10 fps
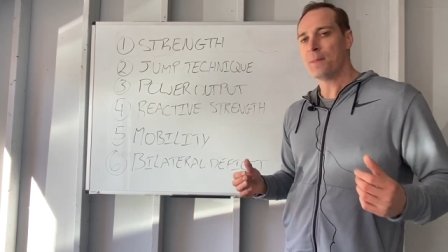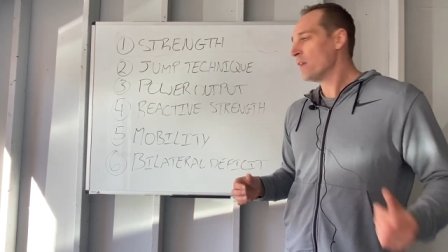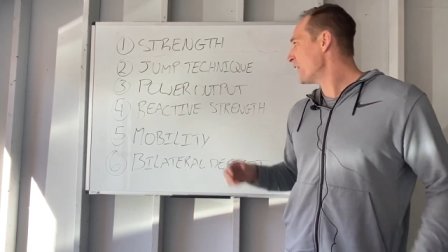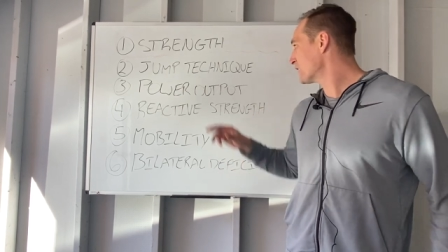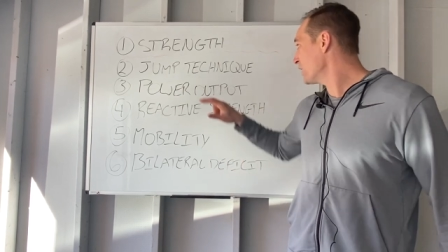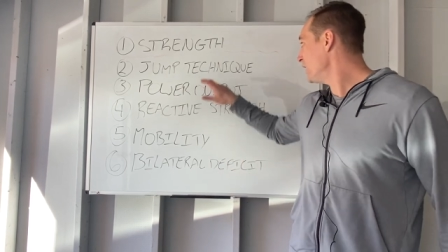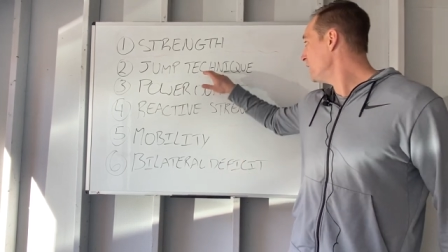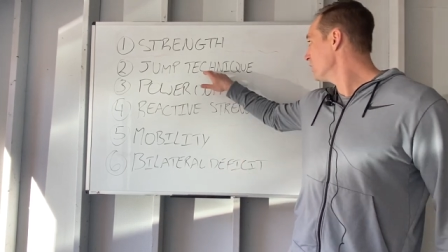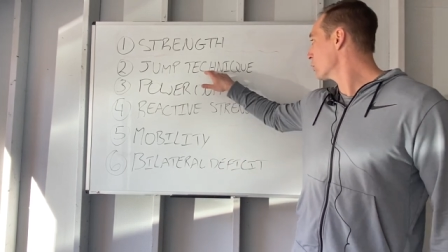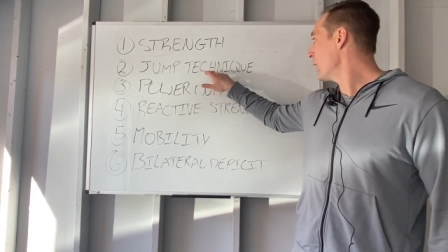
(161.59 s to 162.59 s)
that's going to
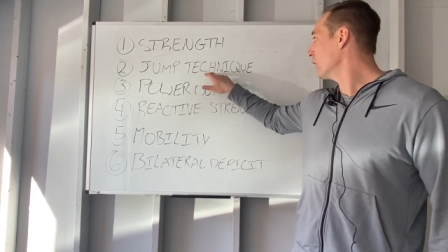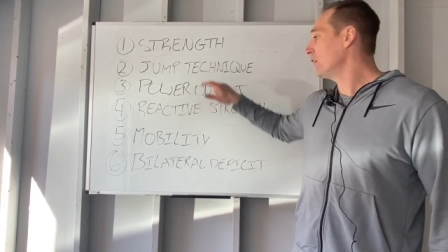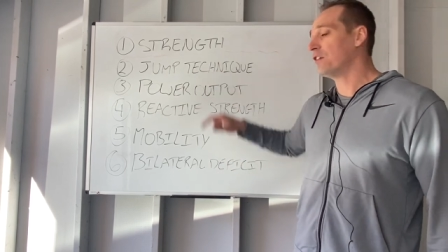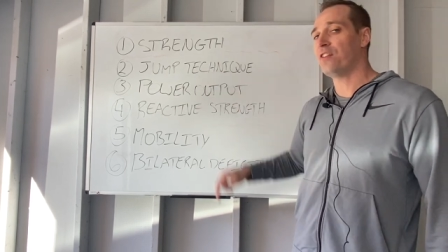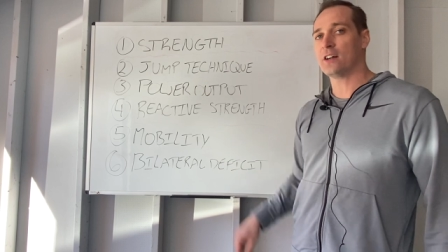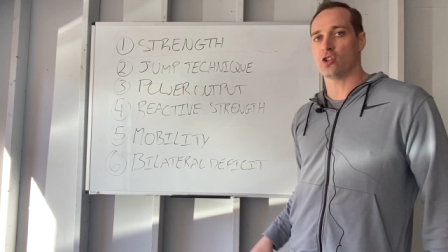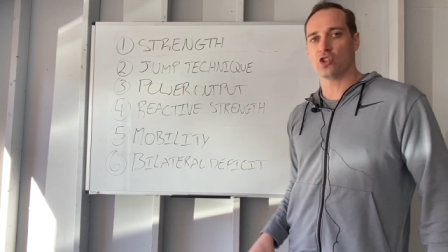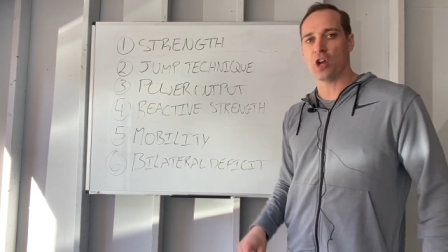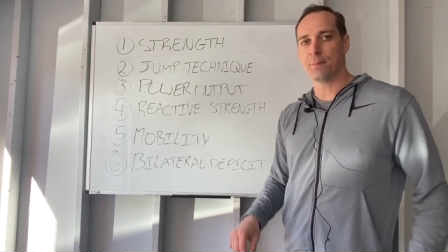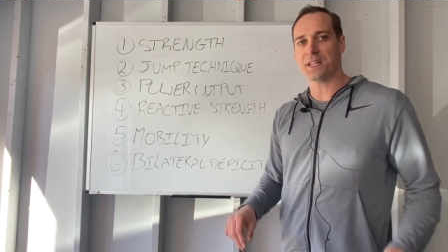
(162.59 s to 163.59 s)
indirectly affect your
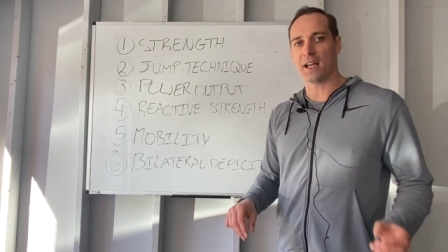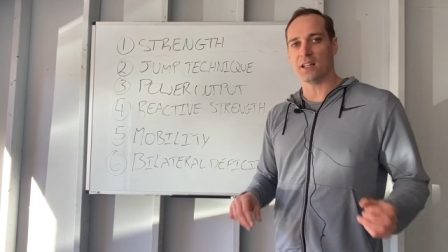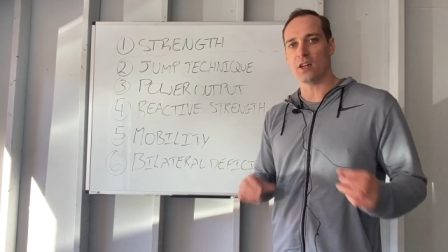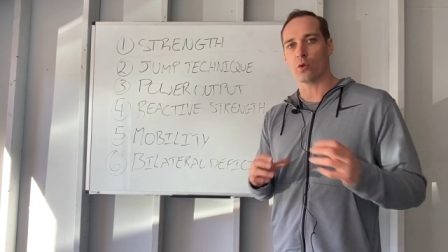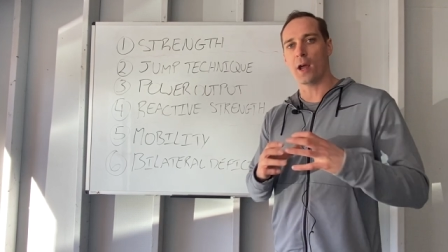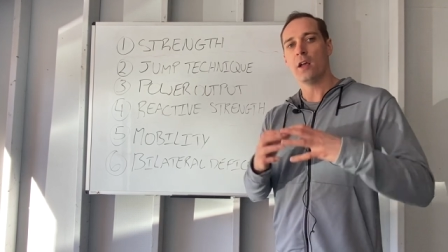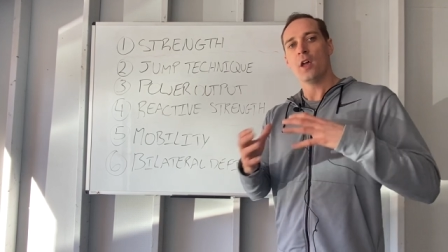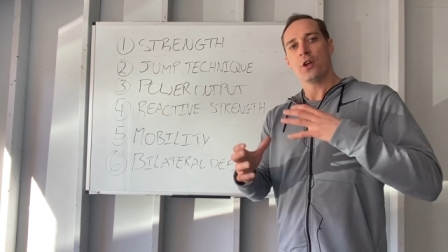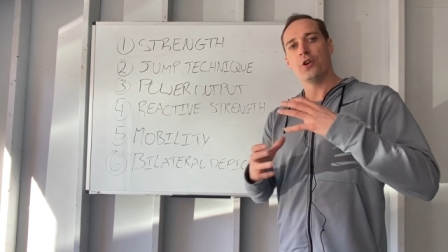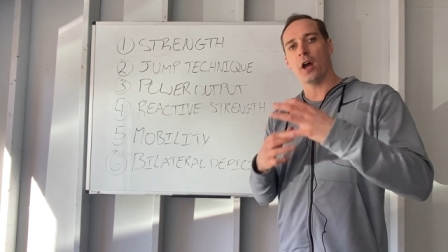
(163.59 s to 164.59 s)
jump technique, right?
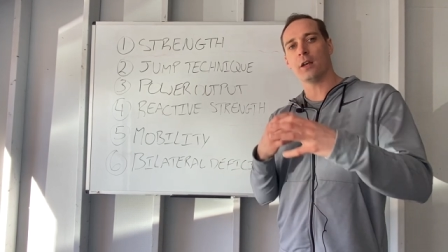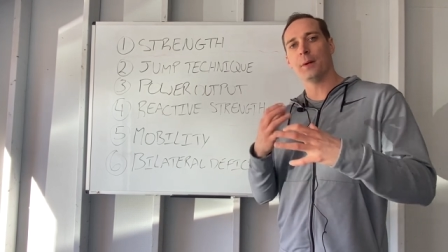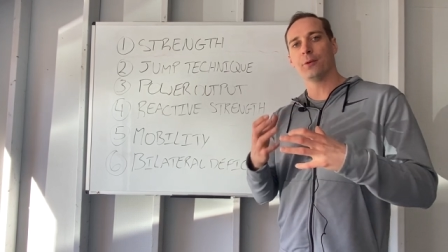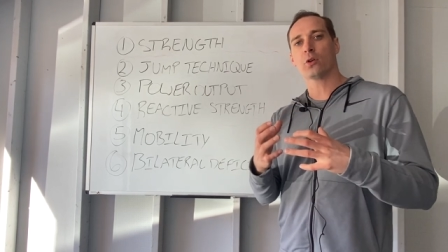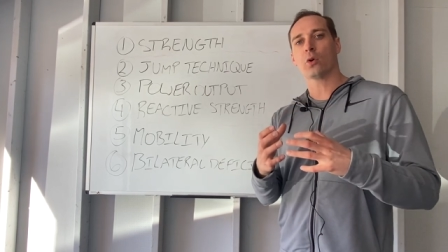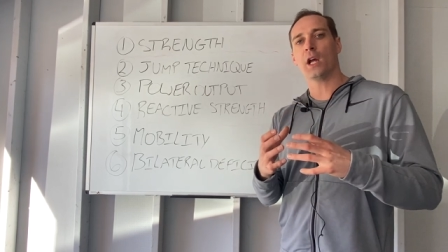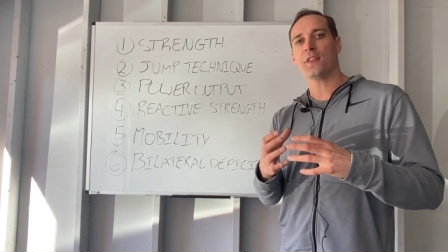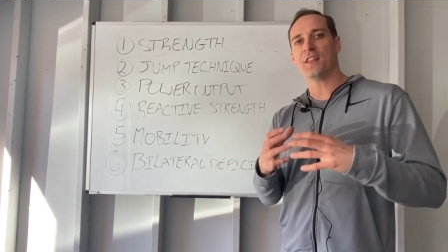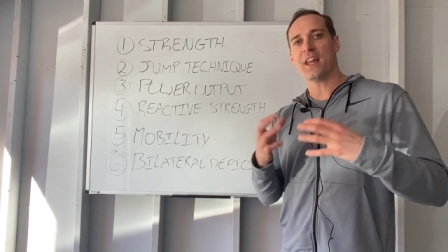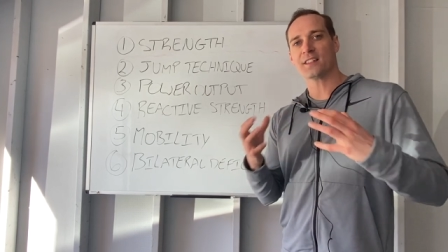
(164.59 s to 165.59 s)
You're not going to be able to
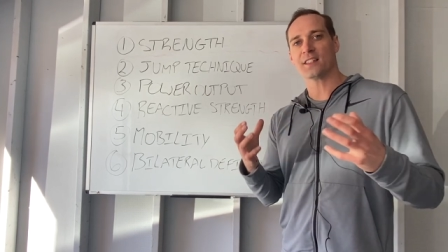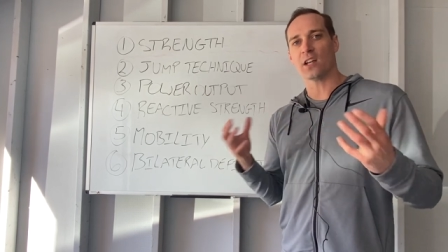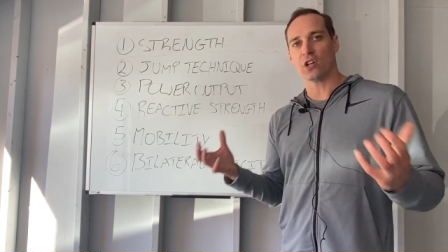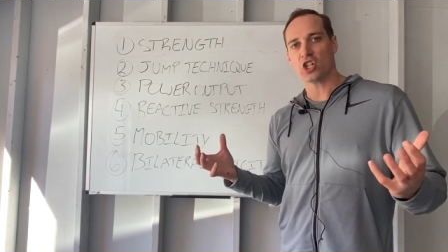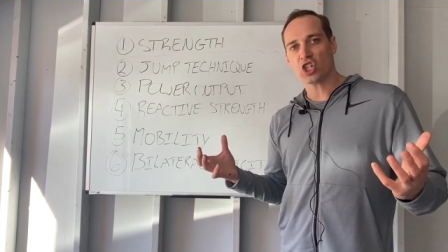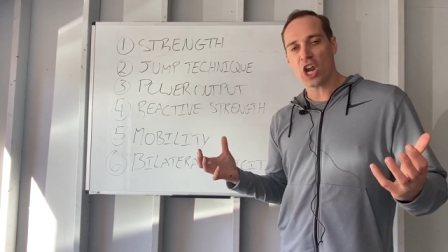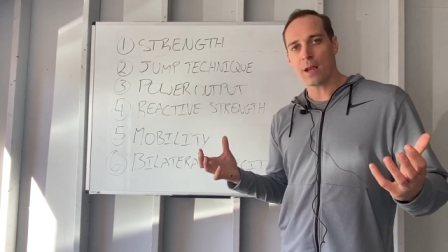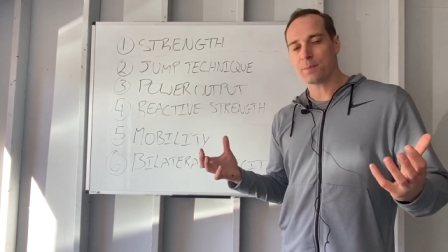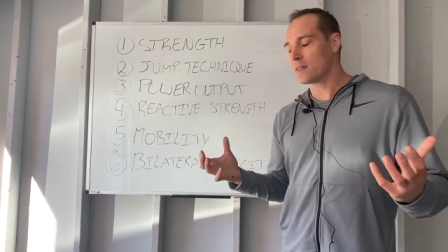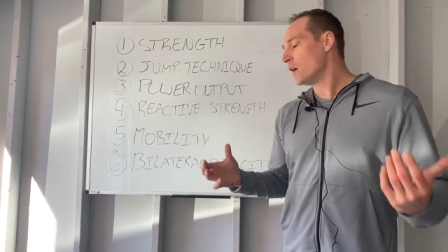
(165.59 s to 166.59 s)
create the necessary
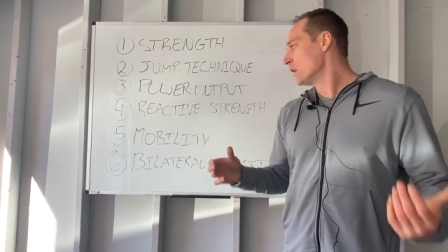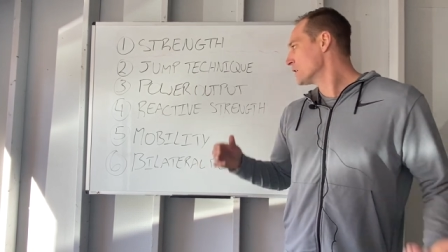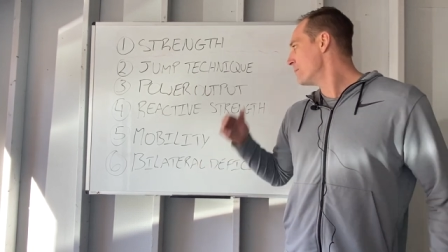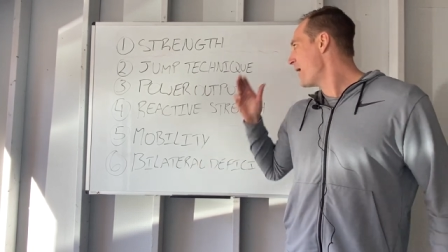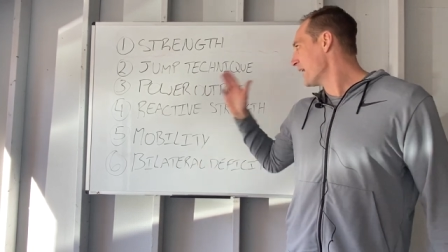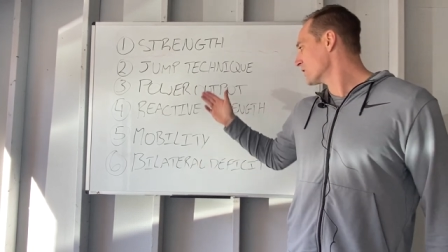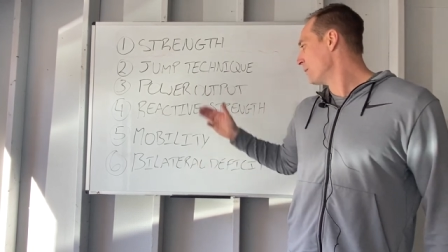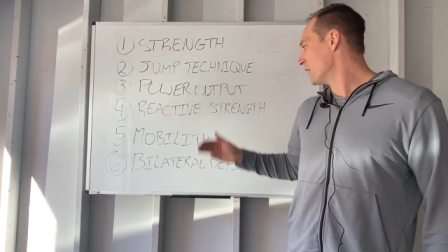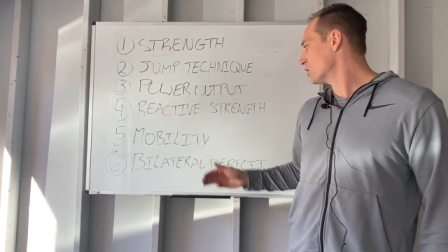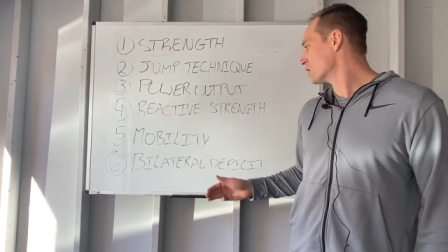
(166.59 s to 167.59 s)
shapes to
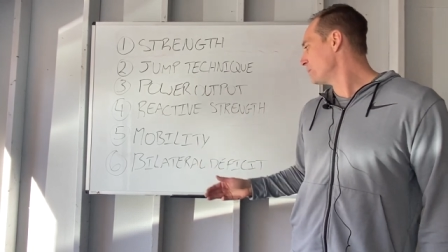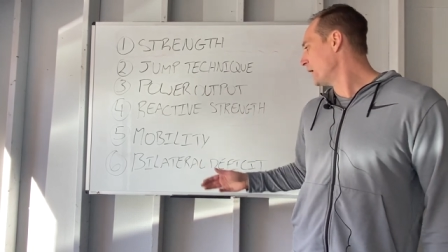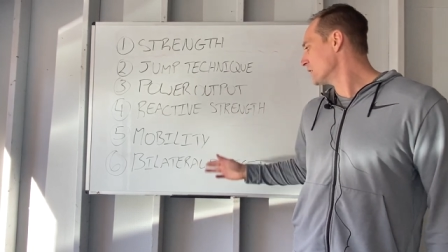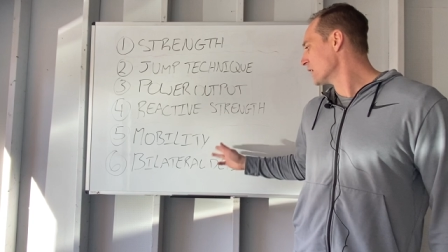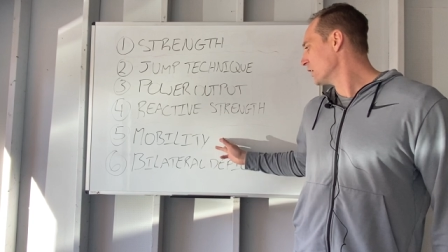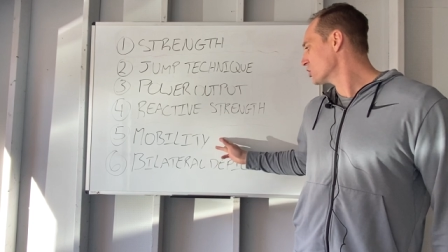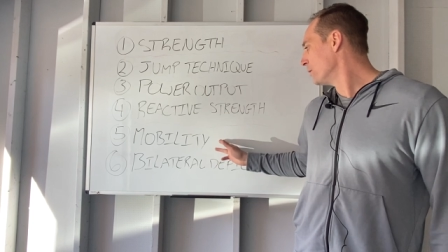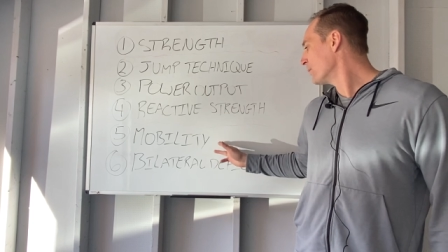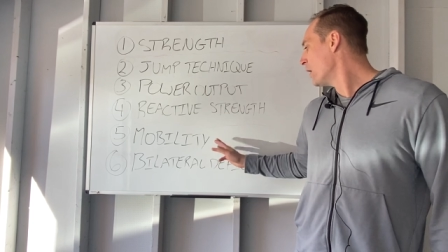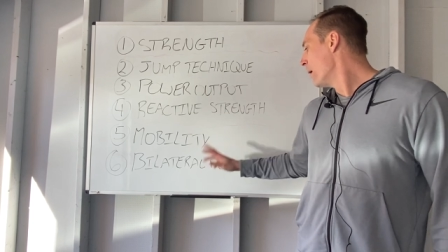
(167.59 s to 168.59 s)
maximize your spike touch.
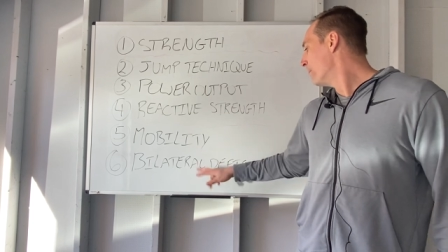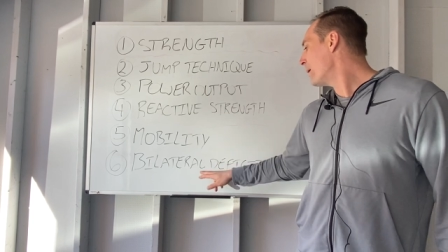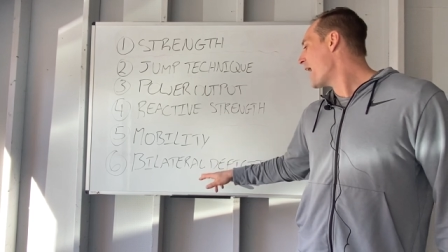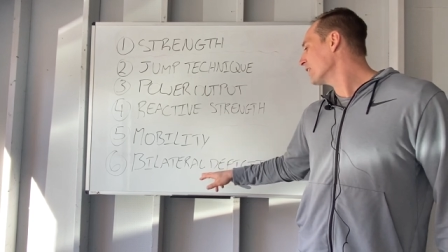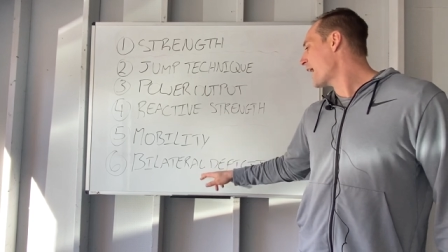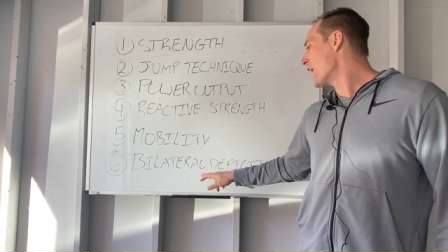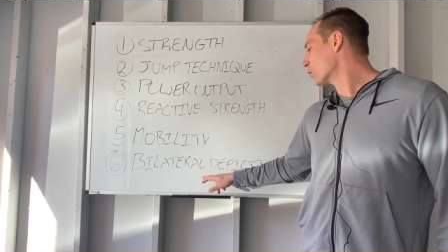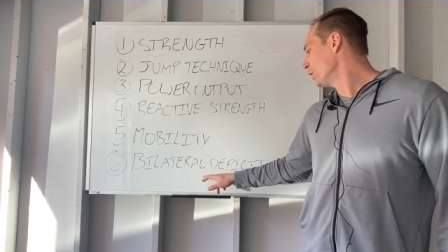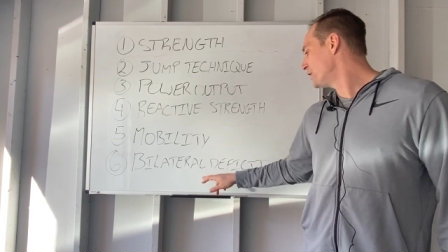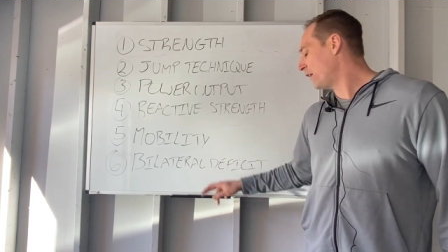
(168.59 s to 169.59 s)

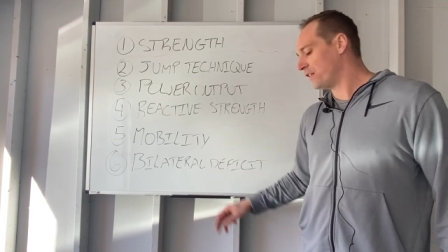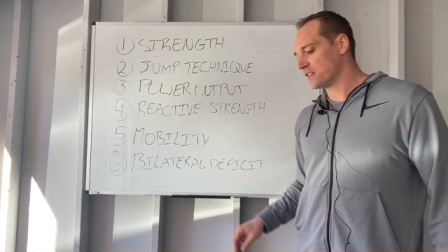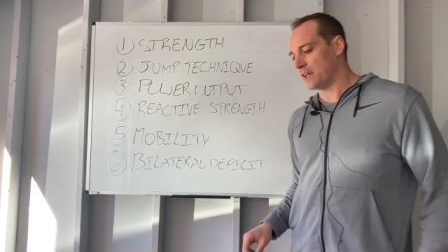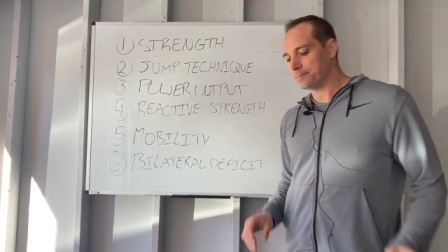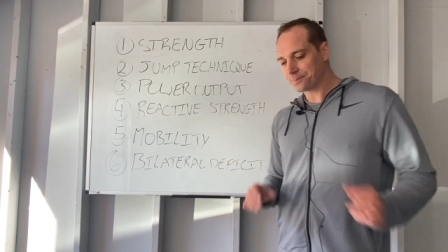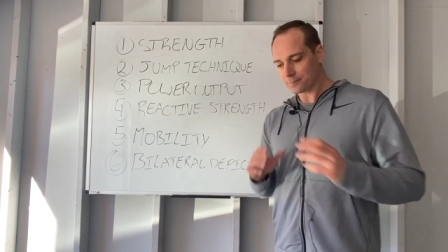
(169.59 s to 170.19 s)
Bilateral deficit.